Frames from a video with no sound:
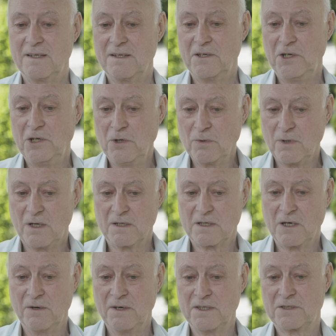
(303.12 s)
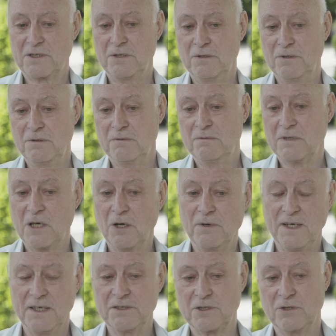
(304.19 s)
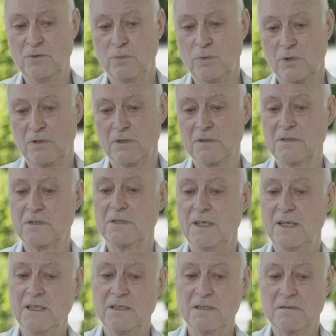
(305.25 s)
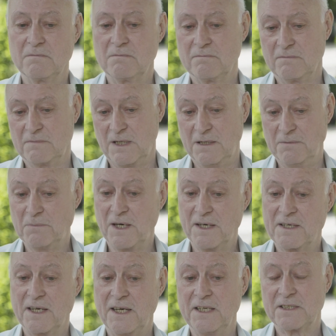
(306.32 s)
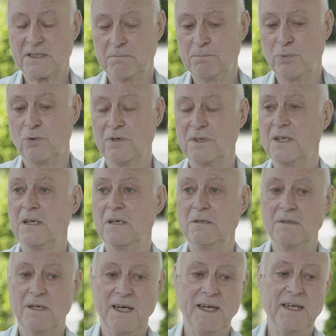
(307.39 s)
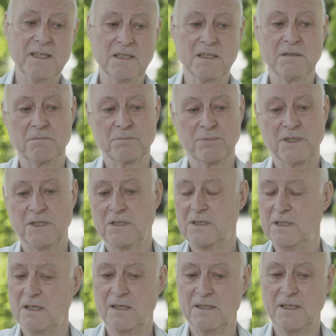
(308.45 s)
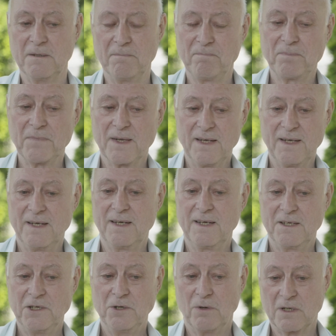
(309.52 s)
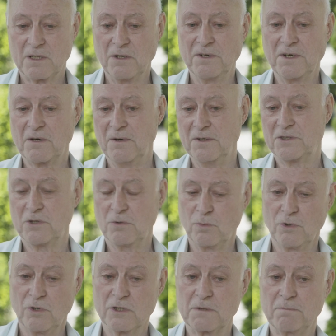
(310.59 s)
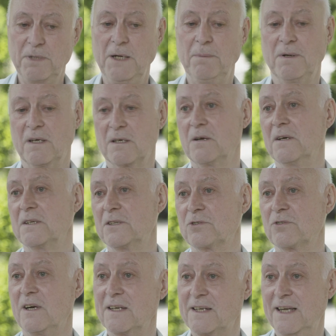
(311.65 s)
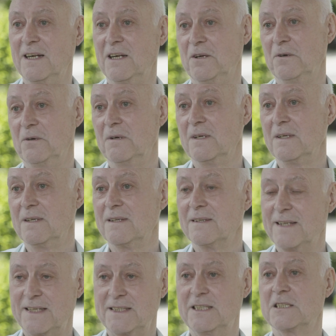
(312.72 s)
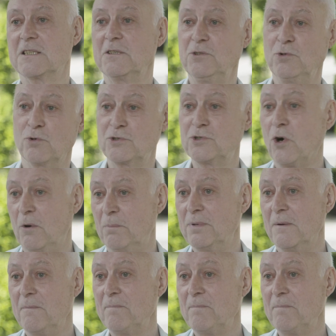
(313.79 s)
you are going to go into wars in my case, Borneo, Aden, British Guiana. You are going to go into wars. People are going to try and kill you. That is your job.